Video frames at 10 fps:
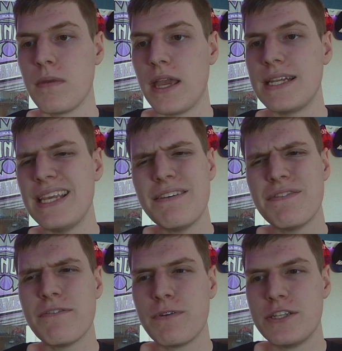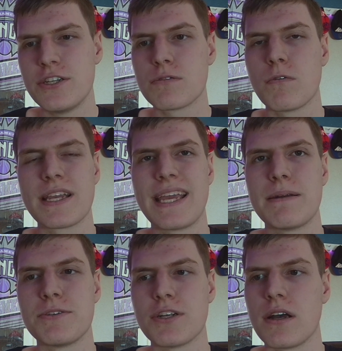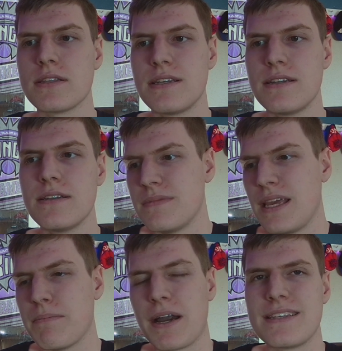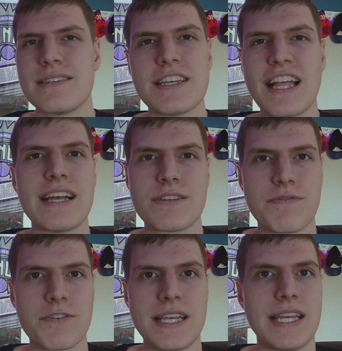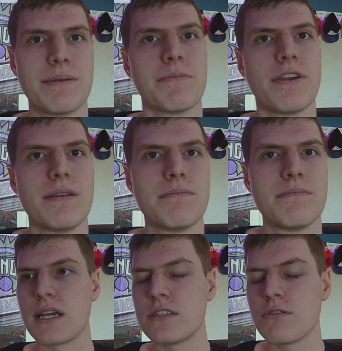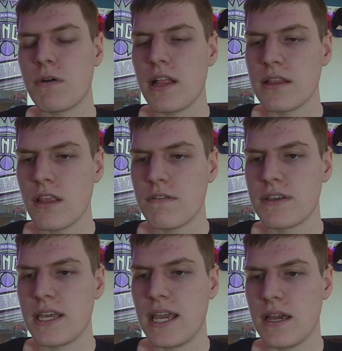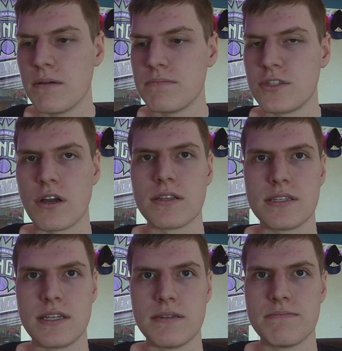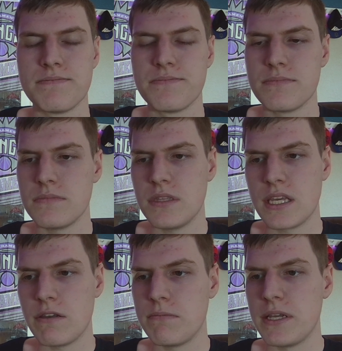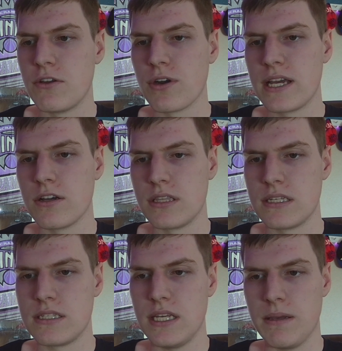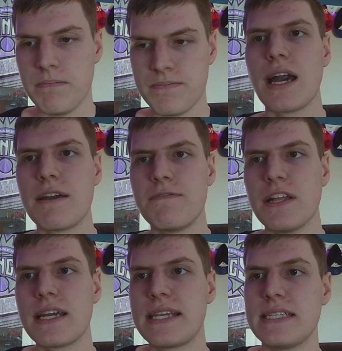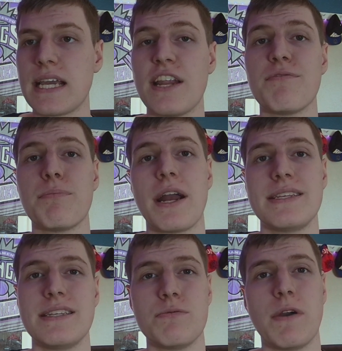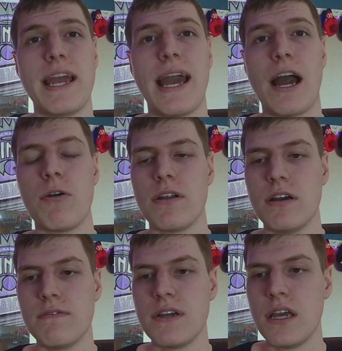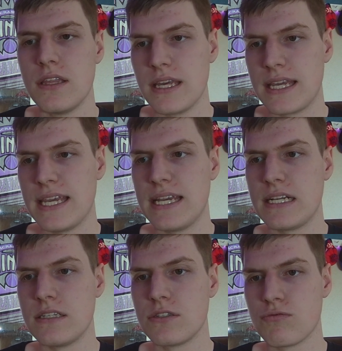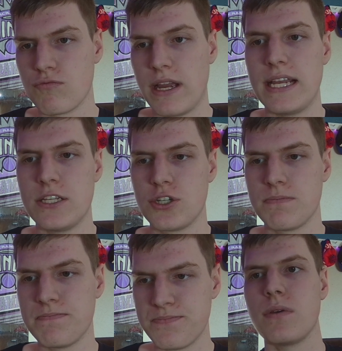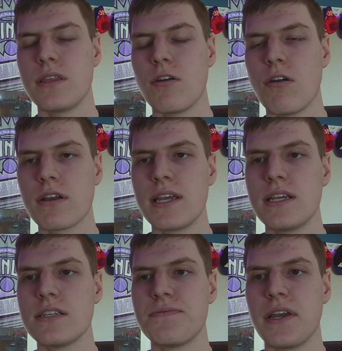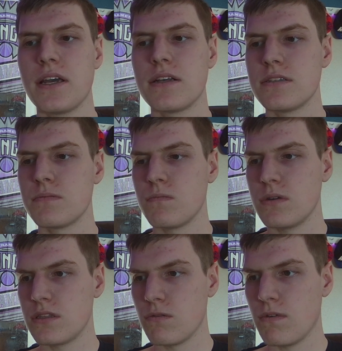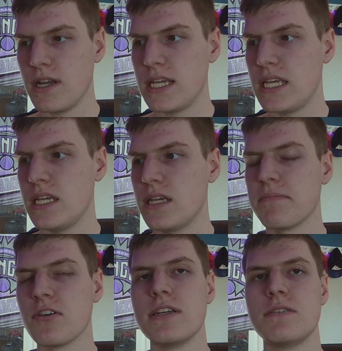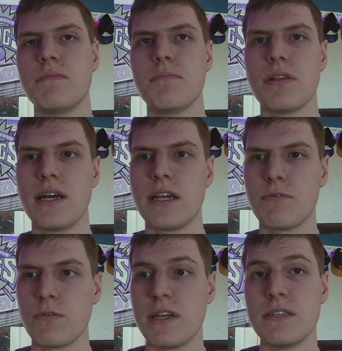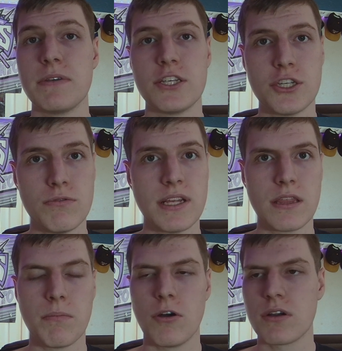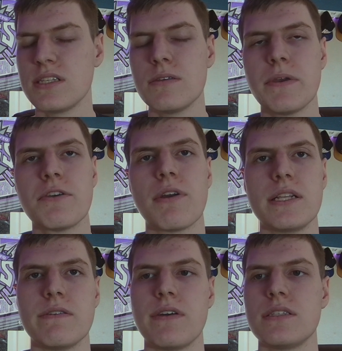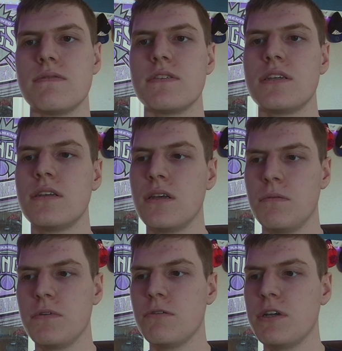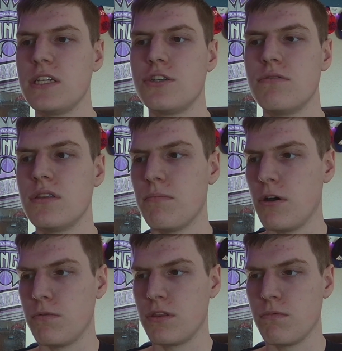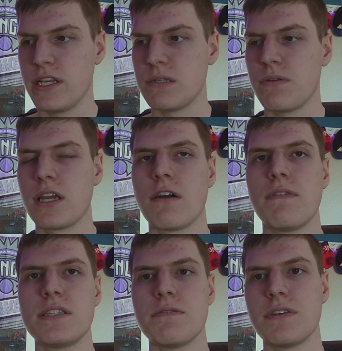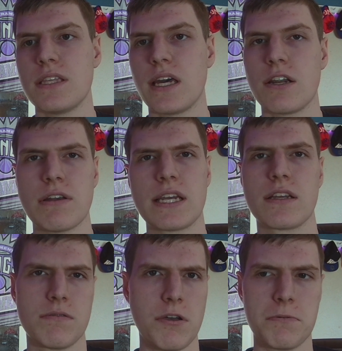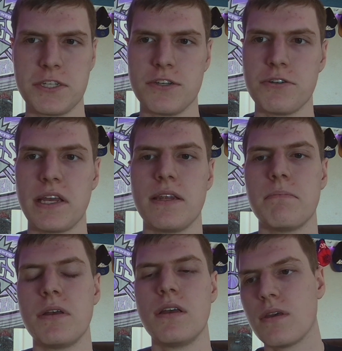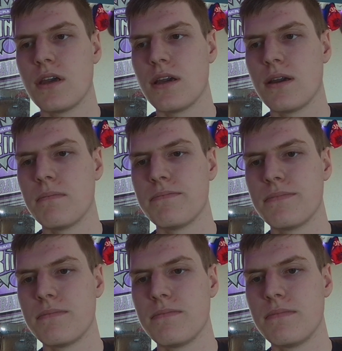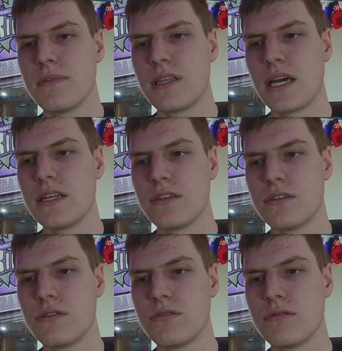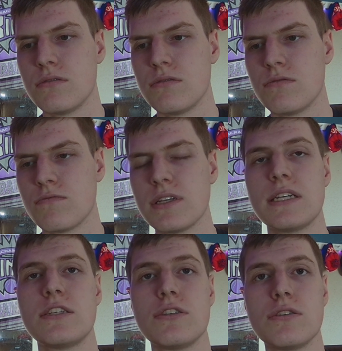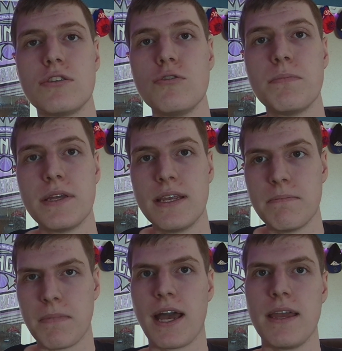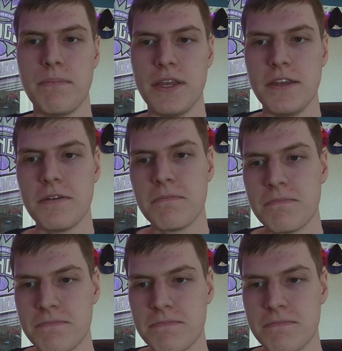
And even if we just want Cam Johnson, they might still ask for Keegan Murray. And so while I love Cam Johnson, I think he would be great on this team, I feel like he's kind of priced his way out of the Kings' range. And there are Kings fans with the way Keegan Murray's been playing, with the way he's been shooting the ball, he's been great defensively. With the way he's shooting the ball, with the way he's playing offensively, that are like, oh, we should trade him. That is really stupid in my opinion.